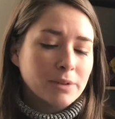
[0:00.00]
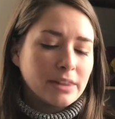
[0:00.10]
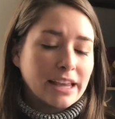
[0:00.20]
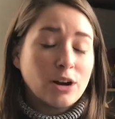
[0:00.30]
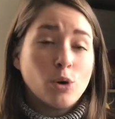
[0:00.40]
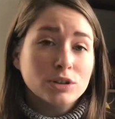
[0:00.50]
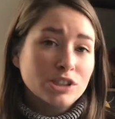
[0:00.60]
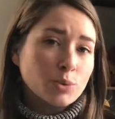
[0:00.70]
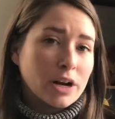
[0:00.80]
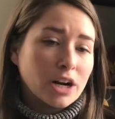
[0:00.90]
They can hold a
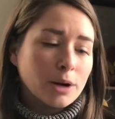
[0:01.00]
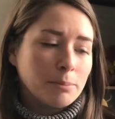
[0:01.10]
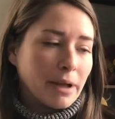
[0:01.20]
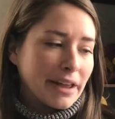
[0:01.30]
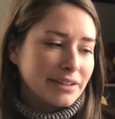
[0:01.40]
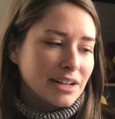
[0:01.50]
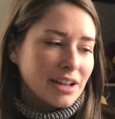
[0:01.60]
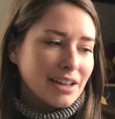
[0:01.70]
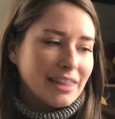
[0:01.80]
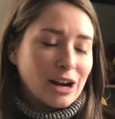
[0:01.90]
sweater, but
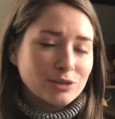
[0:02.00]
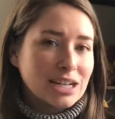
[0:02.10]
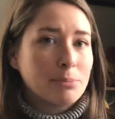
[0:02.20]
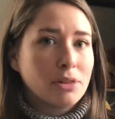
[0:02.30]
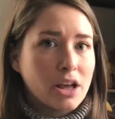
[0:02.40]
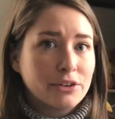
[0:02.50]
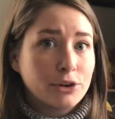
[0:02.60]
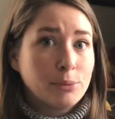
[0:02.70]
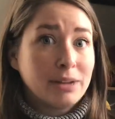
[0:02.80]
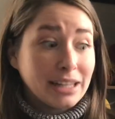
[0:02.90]
they don't take up a lot of
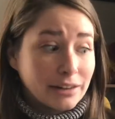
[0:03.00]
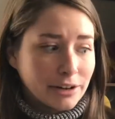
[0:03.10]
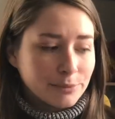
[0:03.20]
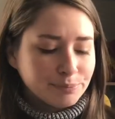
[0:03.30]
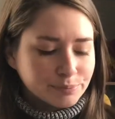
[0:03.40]
room either.